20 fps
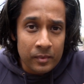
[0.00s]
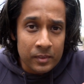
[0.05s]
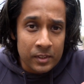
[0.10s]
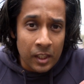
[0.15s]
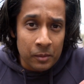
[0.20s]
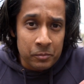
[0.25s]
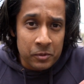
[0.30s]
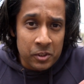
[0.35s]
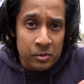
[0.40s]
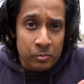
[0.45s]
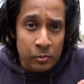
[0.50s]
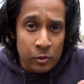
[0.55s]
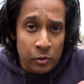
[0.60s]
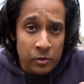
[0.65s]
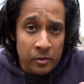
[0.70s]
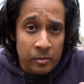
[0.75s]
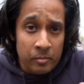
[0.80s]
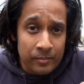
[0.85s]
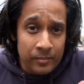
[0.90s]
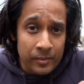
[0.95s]
Time to
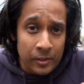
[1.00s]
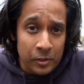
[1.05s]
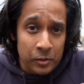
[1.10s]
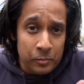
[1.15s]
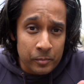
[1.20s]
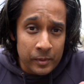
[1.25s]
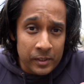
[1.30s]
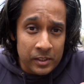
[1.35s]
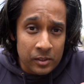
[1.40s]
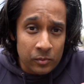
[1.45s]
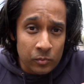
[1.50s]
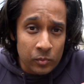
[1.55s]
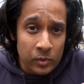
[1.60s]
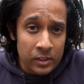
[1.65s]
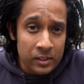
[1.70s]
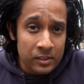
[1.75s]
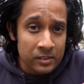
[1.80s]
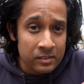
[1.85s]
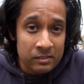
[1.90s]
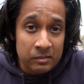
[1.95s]
smooth those bits of wood,